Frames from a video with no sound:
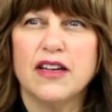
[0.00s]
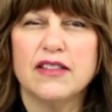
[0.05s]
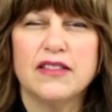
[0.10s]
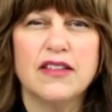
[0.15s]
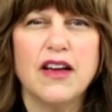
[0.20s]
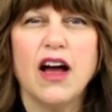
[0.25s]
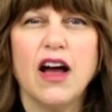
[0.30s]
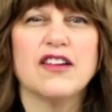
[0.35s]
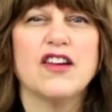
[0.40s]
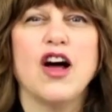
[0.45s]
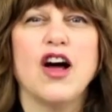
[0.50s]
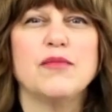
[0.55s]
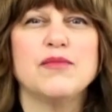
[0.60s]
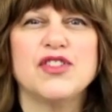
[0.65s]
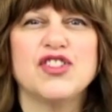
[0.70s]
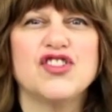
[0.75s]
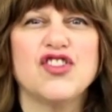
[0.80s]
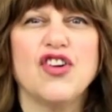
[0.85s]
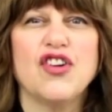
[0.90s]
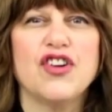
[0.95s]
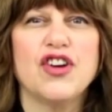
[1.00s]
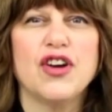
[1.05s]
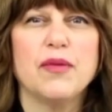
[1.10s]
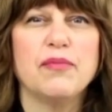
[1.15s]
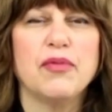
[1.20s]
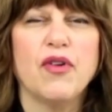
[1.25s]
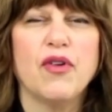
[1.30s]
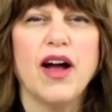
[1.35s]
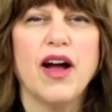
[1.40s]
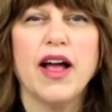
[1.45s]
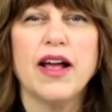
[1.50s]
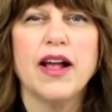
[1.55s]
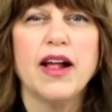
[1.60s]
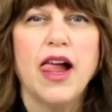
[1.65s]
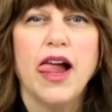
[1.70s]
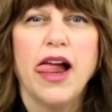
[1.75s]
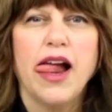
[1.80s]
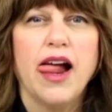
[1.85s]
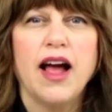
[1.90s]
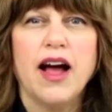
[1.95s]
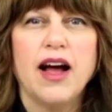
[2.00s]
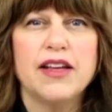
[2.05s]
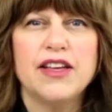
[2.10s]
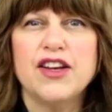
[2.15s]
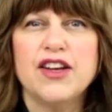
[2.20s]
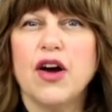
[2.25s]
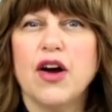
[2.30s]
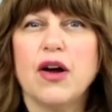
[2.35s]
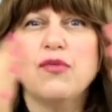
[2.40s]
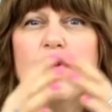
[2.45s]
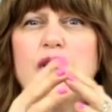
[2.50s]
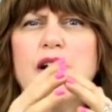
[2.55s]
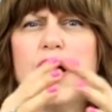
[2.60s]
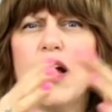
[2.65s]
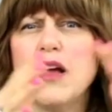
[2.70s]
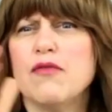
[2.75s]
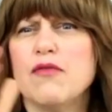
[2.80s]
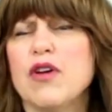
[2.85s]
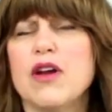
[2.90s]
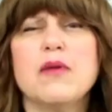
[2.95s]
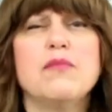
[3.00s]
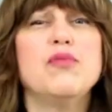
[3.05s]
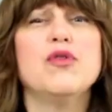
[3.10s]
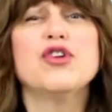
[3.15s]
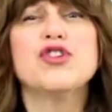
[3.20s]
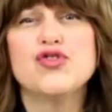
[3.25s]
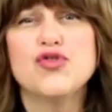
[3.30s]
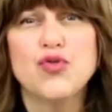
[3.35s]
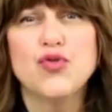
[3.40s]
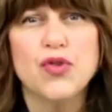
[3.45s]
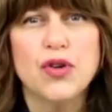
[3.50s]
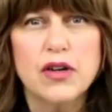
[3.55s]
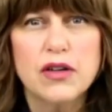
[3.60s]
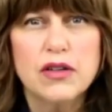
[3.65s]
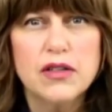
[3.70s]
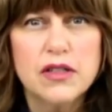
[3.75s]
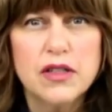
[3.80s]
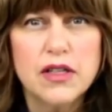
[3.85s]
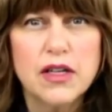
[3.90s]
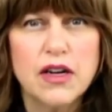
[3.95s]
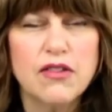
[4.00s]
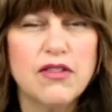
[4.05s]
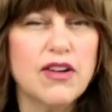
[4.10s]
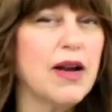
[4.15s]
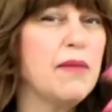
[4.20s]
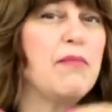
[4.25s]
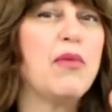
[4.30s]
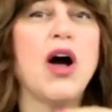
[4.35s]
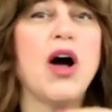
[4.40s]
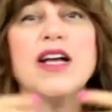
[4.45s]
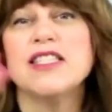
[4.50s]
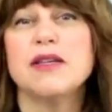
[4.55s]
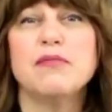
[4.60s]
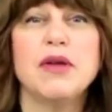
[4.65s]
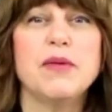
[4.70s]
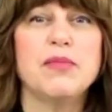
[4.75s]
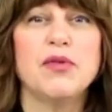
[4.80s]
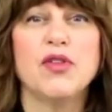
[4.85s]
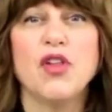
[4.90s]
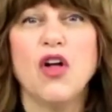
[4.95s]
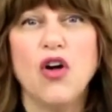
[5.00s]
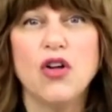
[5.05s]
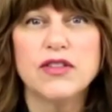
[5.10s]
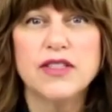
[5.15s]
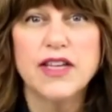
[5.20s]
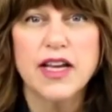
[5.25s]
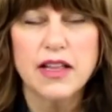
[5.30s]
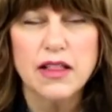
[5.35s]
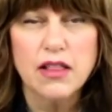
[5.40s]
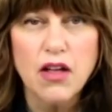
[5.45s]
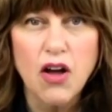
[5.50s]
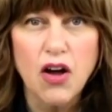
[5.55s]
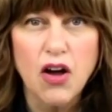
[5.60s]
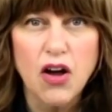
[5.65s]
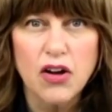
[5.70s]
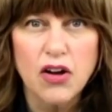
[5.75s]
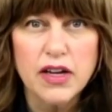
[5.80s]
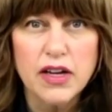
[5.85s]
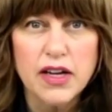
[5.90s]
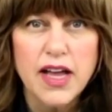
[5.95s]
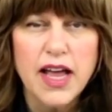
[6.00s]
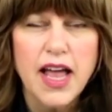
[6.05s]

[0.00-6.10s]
dot com startup, or I, uh, you know, I, ru- I run a bookstore, you know, and I'm bossing people all day long,